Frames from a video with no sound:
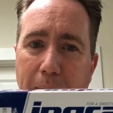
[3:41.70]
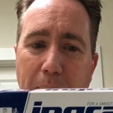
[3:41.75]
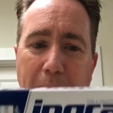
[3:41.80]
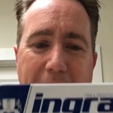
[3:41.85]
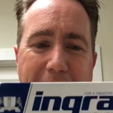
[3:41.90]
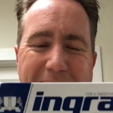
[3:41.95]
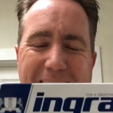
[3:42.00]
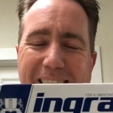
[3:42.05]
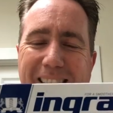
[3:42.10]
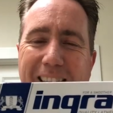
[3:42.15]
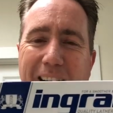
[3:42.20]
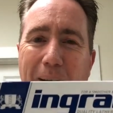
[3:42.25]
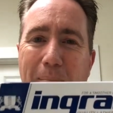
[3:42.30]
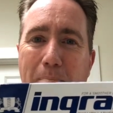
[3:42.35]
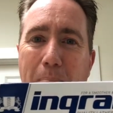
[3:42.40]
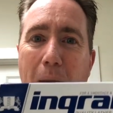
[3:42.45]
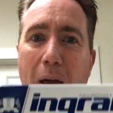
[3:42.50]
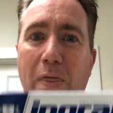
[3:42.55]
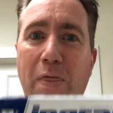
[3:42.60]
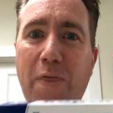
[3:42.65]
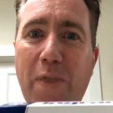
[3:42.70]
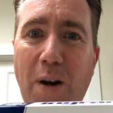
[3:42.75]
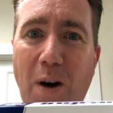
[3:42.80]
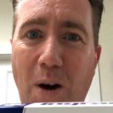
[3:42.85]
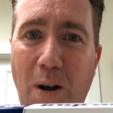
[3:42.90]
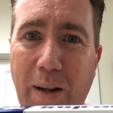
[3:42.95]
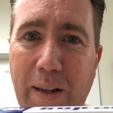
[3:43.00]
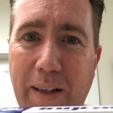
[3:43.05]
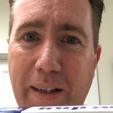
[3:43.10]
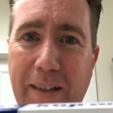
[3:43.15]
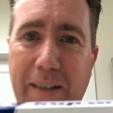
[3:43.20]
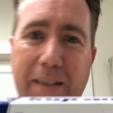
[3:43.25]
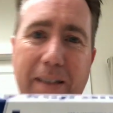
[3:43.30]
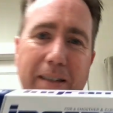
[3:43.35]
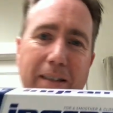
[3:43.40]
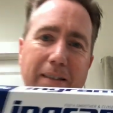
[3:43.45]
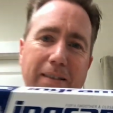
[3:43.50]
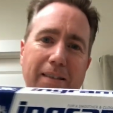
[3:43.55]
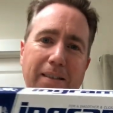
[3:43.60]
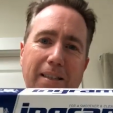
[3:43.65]
because it's got menthol in
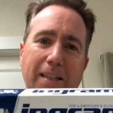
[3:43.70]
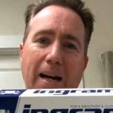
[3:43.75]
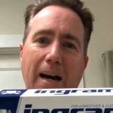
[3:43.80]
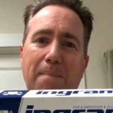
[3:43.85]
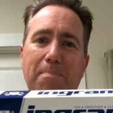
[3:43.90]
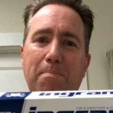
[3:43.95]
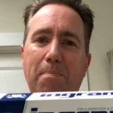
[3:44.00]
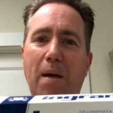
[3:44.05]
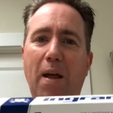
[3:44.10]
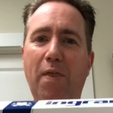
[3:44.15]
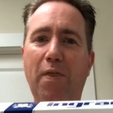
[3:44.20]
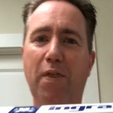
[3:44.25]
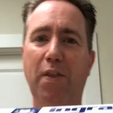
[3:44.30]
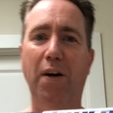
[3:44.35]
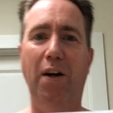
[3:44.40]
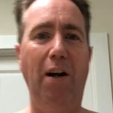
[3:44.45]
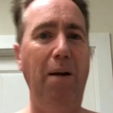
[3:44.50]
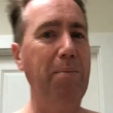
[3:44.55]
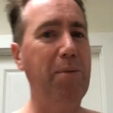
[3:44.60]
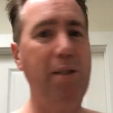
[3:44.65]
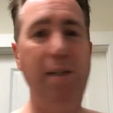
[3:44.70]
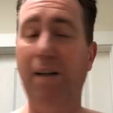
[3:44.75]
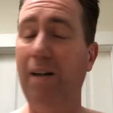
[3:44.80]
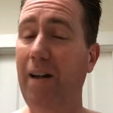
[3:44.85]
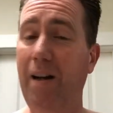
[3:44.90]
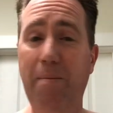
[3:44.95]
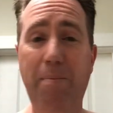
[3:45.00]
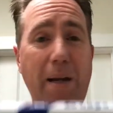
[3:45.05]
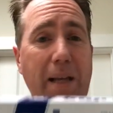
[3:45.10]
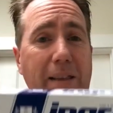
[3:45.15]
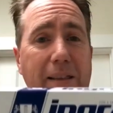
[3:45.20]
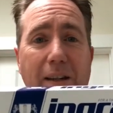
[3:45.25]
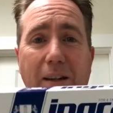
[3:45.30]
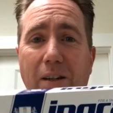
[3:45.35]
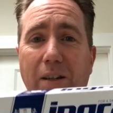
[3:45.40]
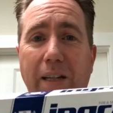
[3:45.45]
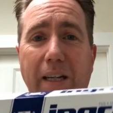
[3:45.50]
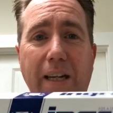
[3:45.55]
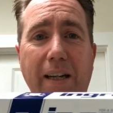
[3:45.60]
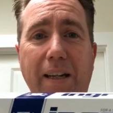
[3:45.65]
it. It's got menthol. I'm still on a
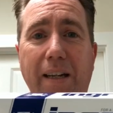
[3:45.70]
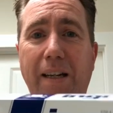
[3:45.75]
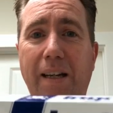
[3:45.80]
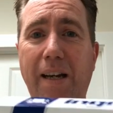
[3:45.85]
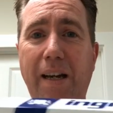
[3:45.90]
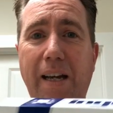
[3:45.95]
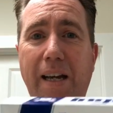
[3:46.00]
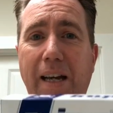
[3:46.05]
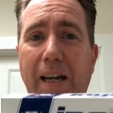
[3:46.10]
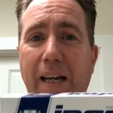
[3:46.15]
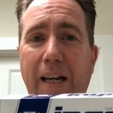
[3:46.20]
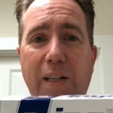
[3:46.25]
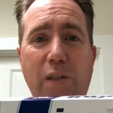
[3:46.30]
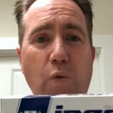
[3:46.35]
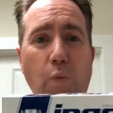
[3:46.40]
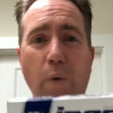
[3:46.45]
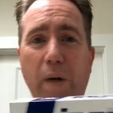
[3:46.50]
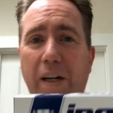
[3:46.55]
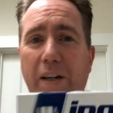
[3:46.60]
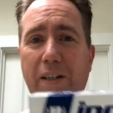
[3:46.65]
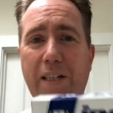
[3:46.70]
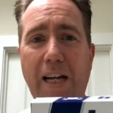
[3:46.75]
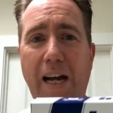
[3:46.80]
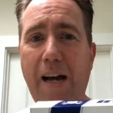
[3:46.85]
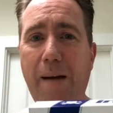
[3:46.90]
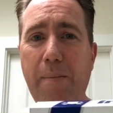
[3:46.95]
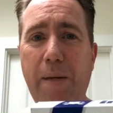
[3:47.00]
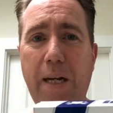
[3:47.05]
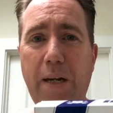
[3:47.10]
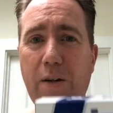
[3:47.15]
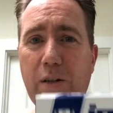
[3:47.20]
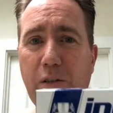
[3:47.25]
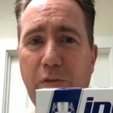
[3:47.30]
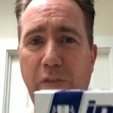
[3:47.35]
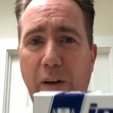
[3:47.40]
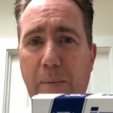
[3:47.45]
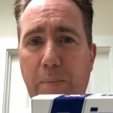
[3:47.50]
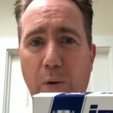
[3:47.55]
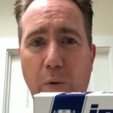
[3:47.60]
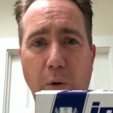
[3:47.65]
menthol kick. It's winter time here, it's
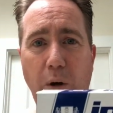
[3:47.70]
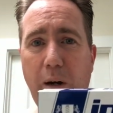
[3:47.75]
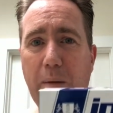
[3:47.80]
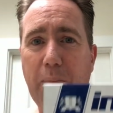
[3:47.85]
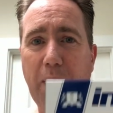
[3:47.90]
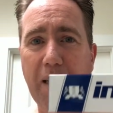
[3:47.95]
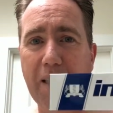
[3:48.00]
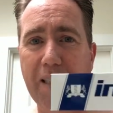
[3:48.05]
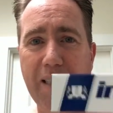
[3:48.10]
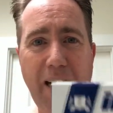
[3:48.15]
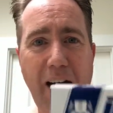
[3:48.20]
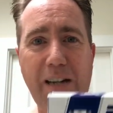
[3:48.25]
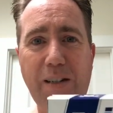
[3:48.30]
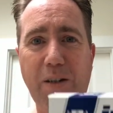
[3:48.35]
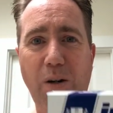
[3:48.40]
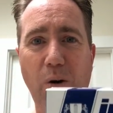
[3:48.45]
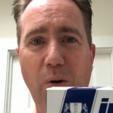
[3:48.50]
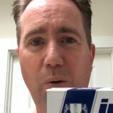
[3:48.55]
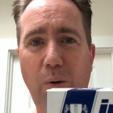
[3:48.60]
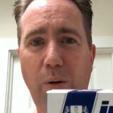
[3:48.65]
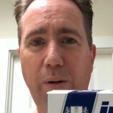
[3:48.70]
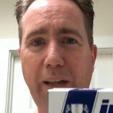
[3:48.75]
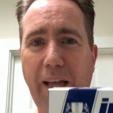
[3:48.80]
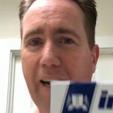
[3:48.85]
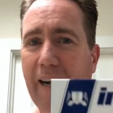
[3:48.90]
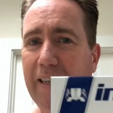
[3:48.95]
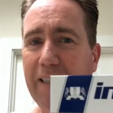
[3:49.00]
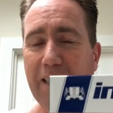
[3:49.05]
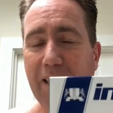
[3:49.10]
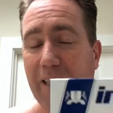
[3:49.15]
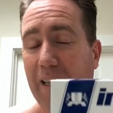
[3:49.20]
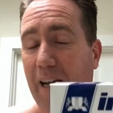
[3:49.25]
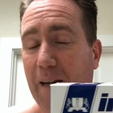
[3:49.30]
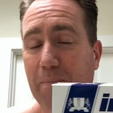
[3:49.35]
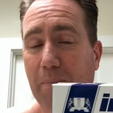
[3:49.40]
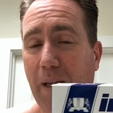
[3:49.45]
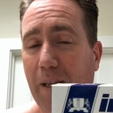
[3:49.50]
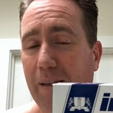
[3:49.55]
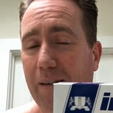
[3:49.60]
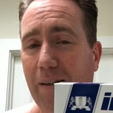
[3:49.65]
February, but it's not cold, and I just
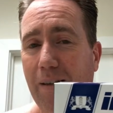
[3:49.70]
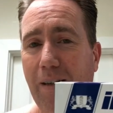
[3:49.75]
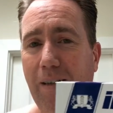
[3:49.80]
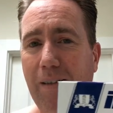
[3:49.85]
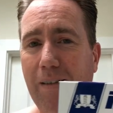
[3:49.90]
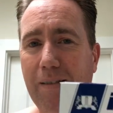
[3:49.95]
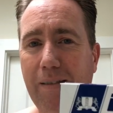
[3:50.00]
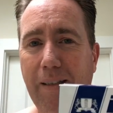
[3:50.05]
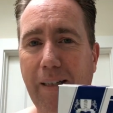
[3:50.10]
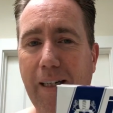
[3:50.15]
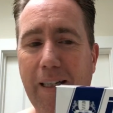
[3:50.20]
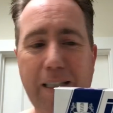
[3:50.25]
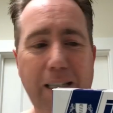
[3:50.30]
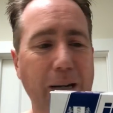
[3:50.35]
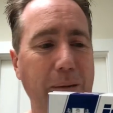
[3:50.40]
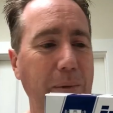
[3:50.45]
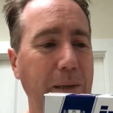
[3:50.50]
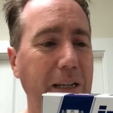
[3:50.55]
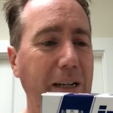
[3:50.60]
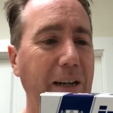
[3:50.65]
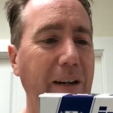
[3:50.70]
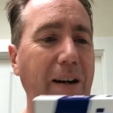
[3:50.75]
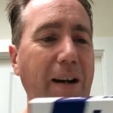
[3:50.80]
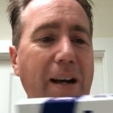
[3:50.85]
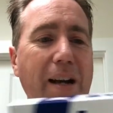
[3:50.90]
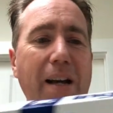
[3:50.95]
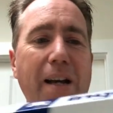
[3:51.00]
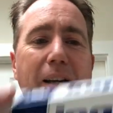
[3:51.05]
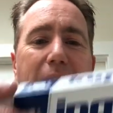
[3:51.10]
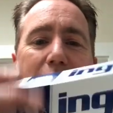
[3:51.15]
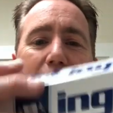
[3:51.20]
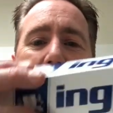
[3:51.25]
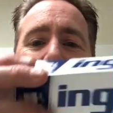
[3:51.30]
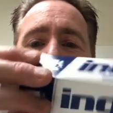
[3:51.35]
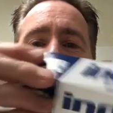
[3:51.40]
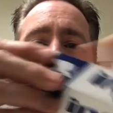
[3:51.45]
like menthol any time of the year. So